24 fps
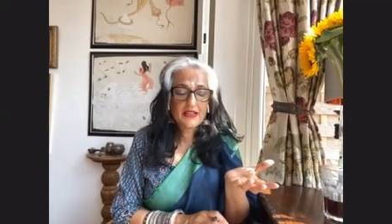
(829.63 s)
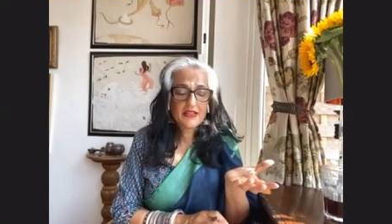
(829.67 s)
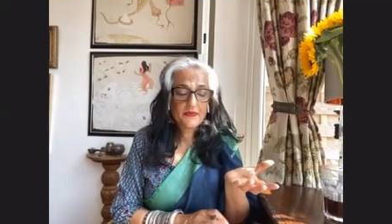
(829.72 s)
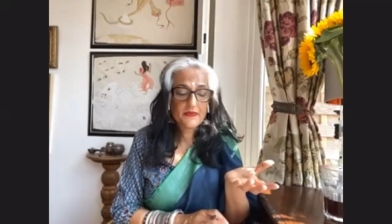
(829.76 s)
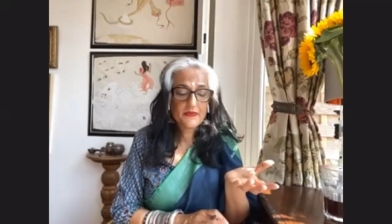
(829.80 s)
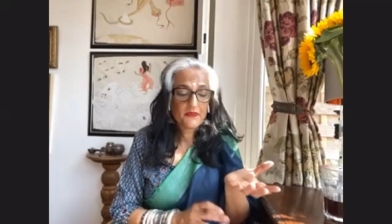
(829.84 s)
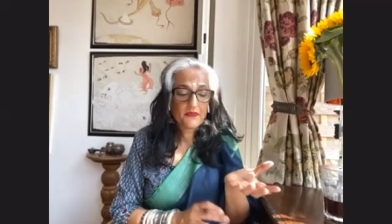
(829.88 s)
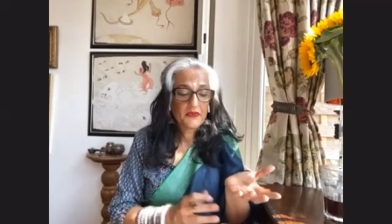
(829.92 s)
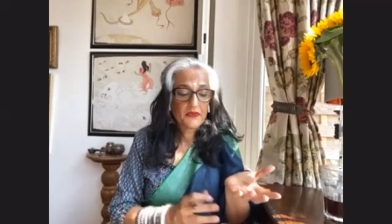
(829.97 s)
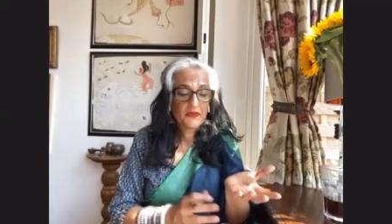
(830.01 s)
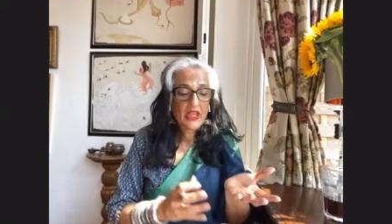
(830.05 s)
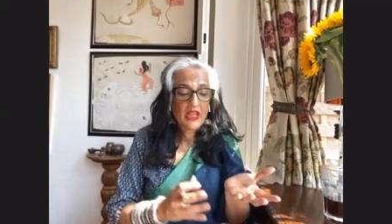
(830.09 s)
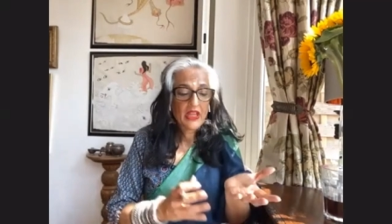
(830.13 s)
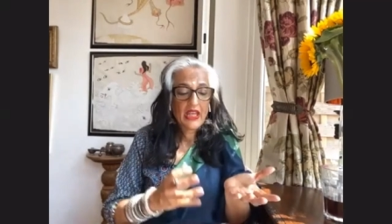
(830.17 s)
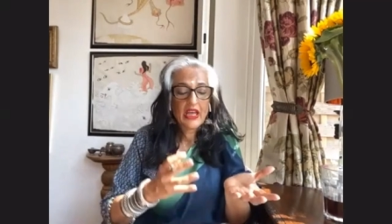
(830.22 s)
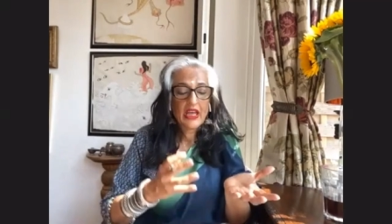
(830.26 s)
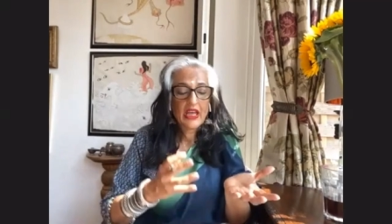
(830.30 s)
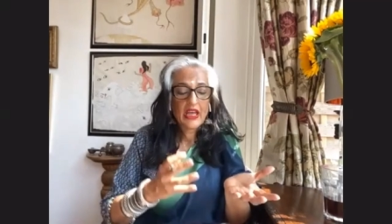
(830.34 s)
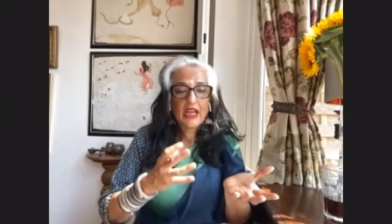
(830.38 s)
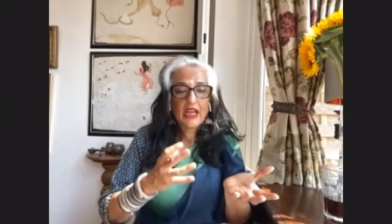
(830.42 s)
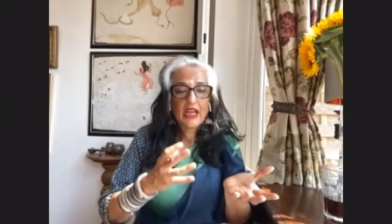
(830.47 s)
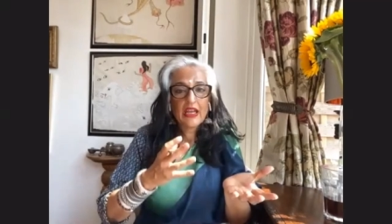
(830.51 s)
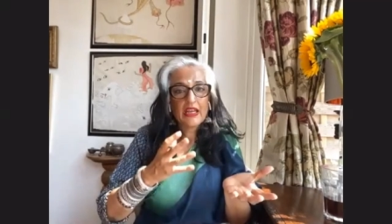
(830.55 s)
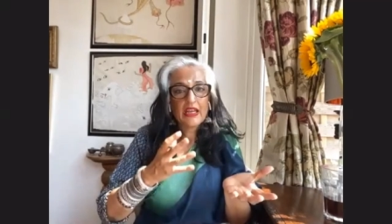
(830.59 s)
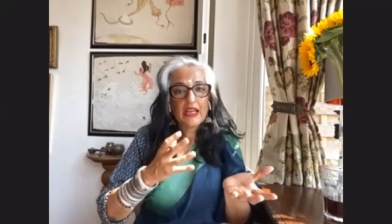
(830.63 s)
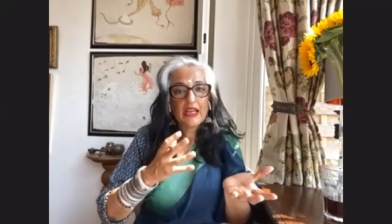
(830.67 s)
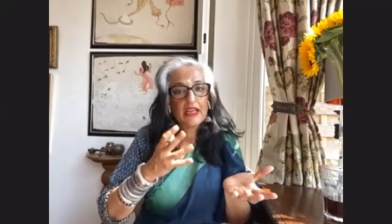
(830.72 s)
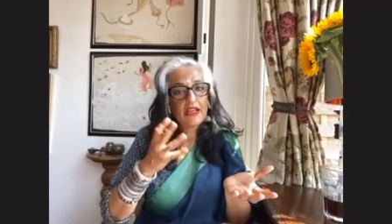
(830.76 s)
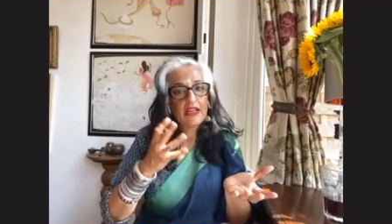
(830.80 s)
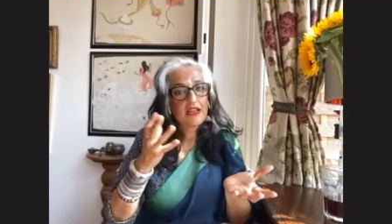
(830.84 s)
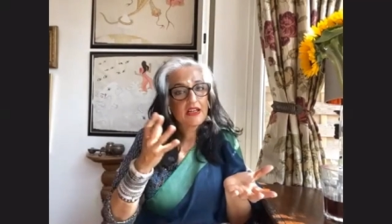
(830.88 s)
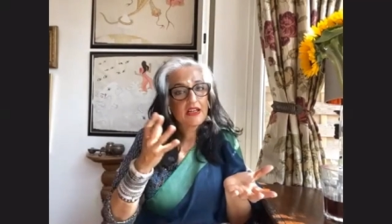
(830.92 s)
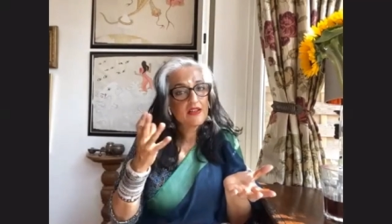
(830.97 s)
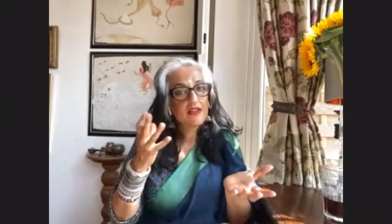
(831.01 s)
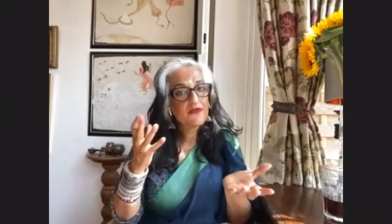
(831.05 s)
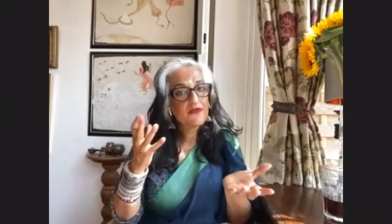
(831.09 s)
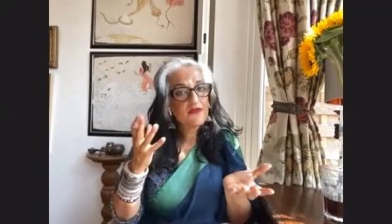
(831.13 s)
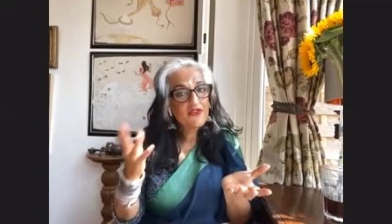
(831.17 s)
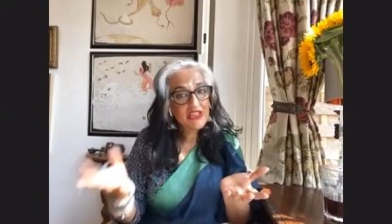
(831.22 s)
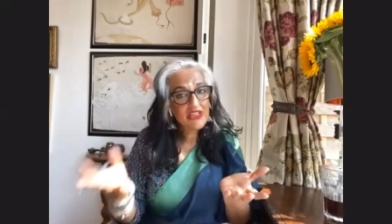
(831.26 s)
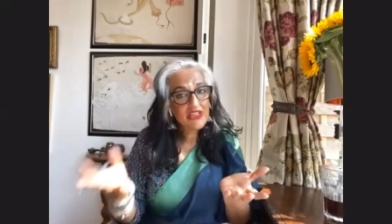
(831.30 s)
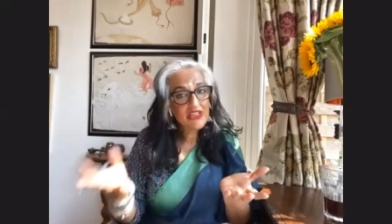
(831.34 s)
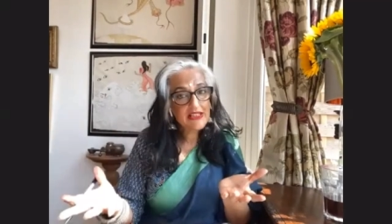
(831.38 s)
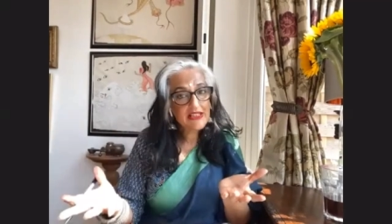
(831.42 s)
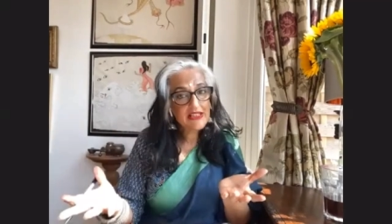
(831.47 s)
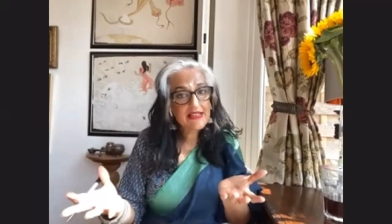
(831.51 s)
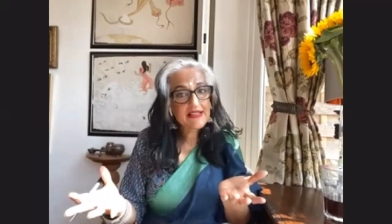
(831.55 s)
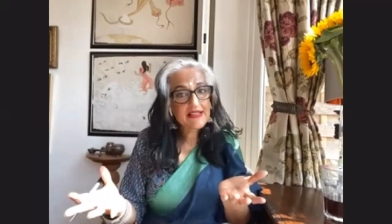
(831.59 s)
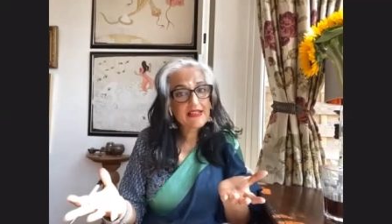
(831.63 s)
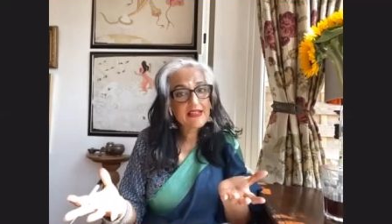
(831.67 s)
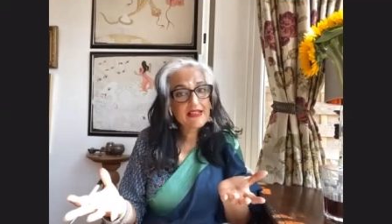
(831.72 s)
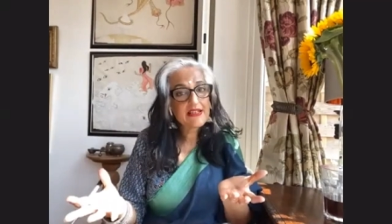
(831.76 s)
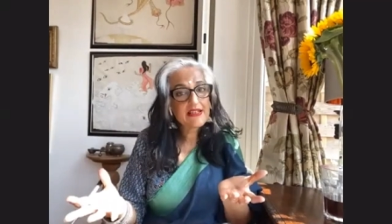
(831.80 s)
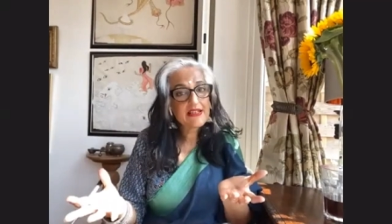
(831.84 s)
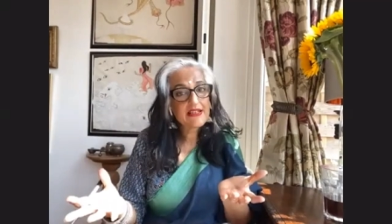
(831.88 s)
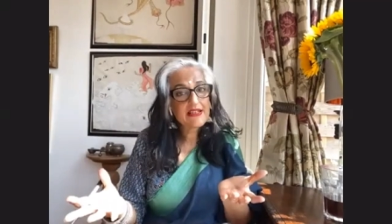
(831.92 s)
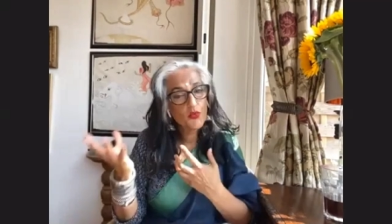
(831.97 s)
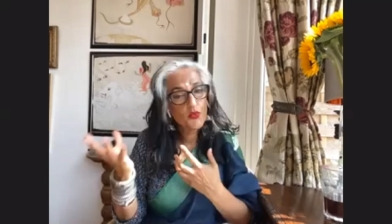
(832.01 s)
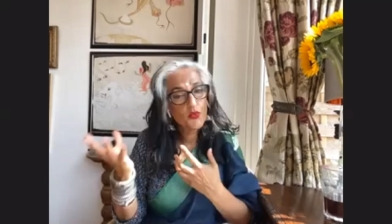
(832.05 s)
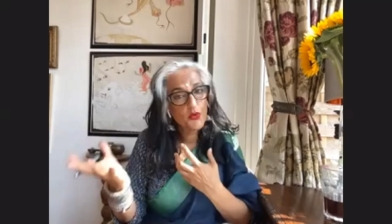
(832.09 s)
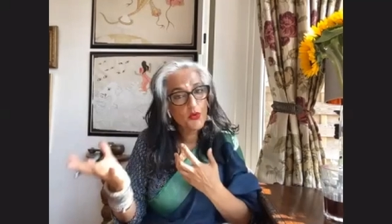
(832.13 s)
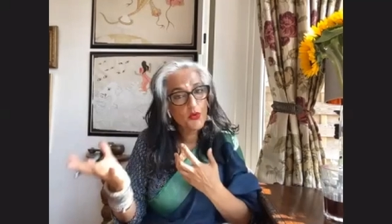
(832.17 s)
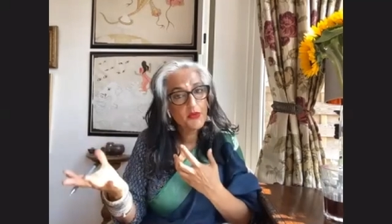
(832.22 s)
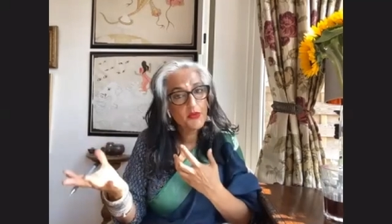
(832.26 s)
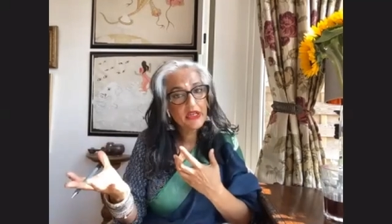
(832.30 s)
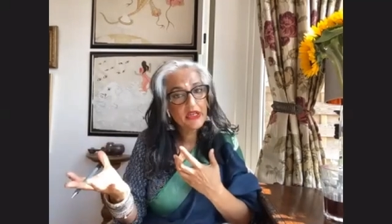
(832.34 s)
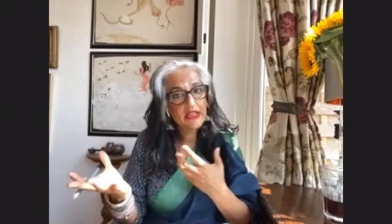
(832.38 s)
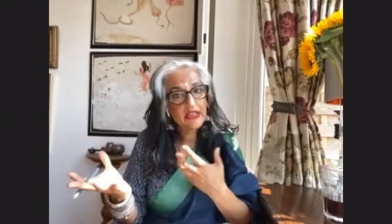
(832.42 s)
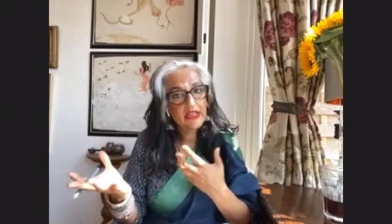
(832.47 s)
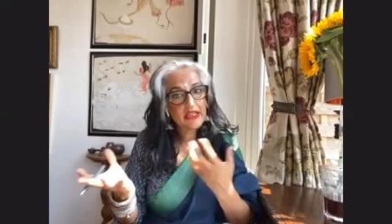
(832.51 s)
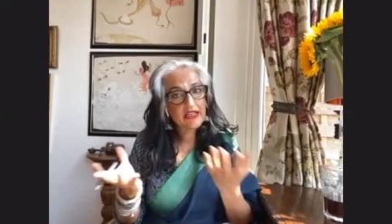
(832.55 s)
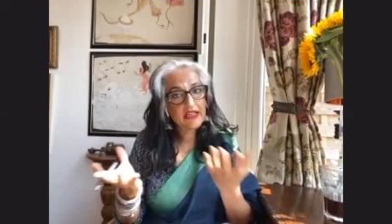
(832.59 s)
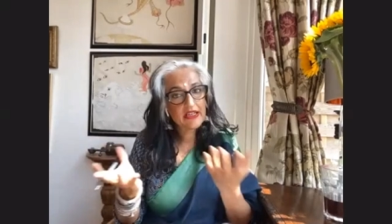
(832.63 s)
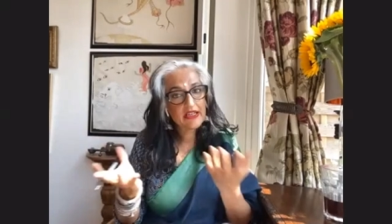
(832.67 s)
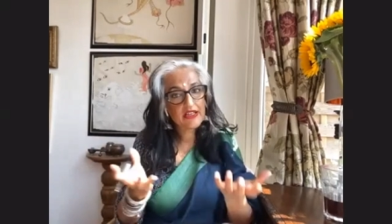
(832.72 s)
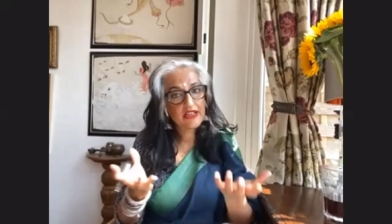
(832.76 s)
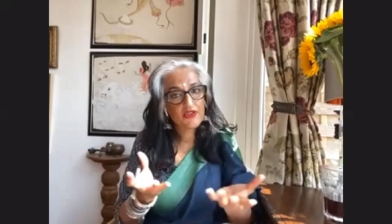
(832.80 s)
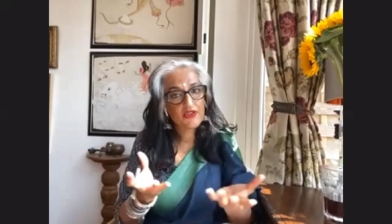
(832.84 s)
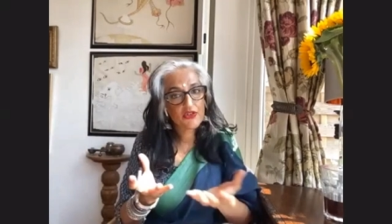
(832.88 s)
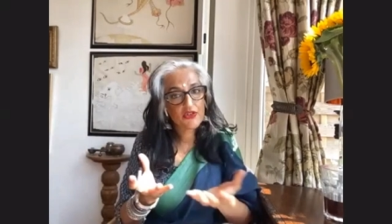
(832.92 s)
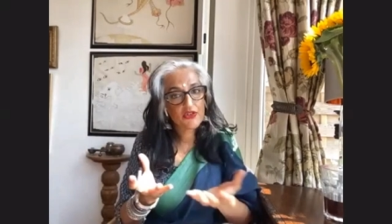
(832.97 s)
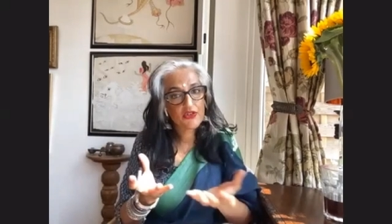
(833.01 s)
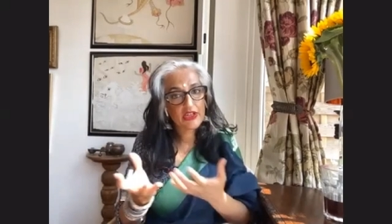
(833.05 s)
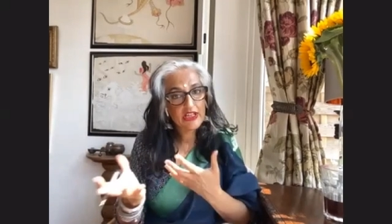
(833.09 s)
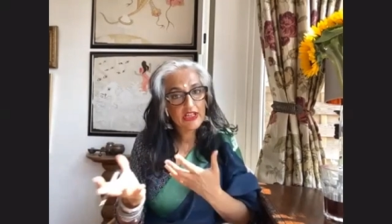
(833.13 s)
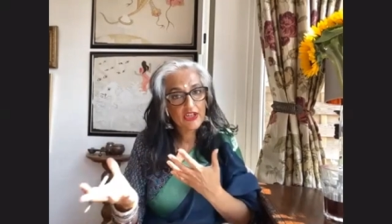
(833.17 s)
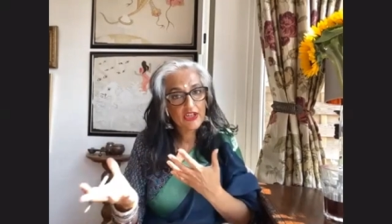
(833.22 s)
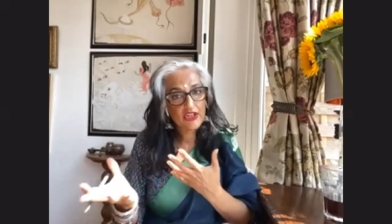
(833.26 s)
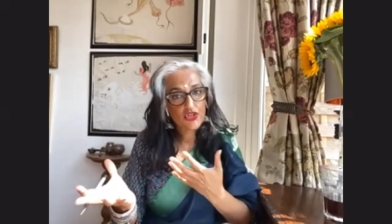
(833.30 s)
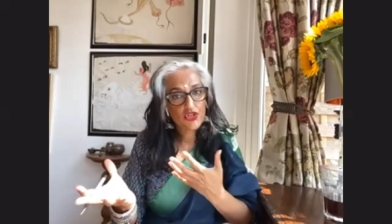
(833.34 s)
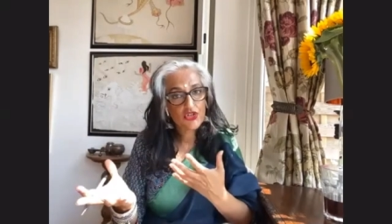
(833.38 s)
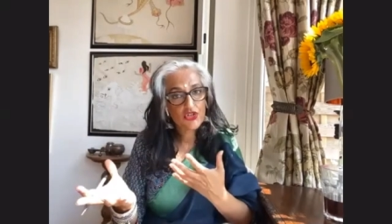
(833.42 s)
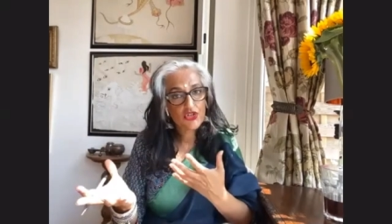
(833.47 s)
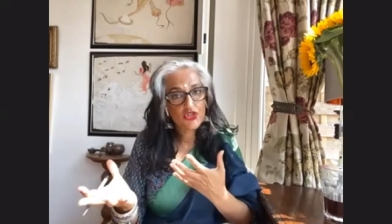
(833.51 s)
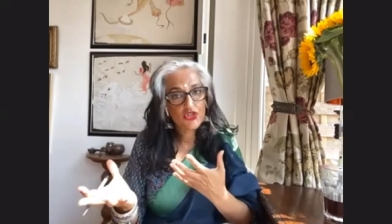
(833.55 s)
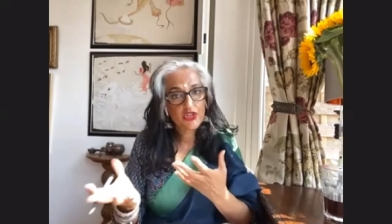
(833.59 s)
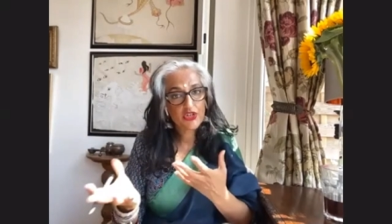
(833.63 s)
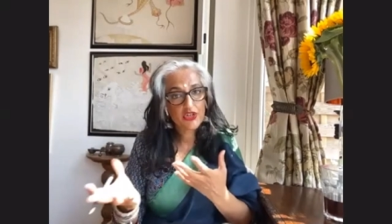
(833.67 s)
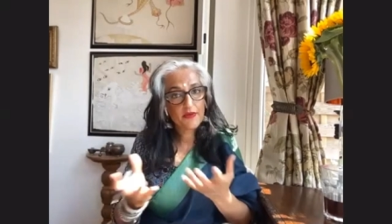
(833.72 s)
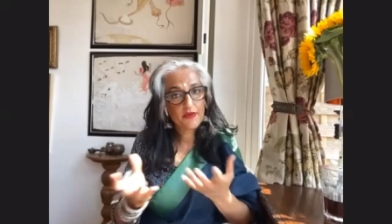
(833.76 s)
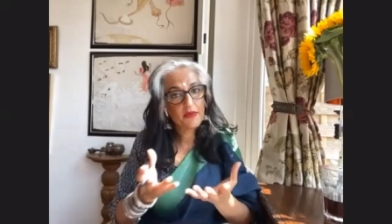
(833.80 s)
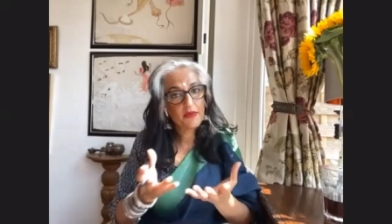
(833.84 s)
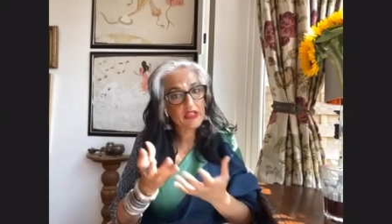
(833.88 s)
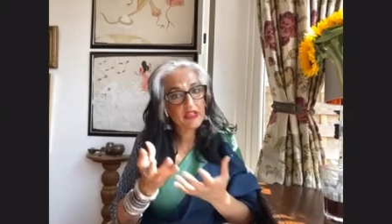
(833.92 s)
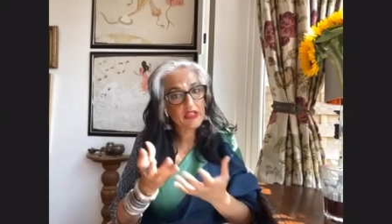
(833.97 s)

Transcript: he convinces the woman in his relationship, his partner,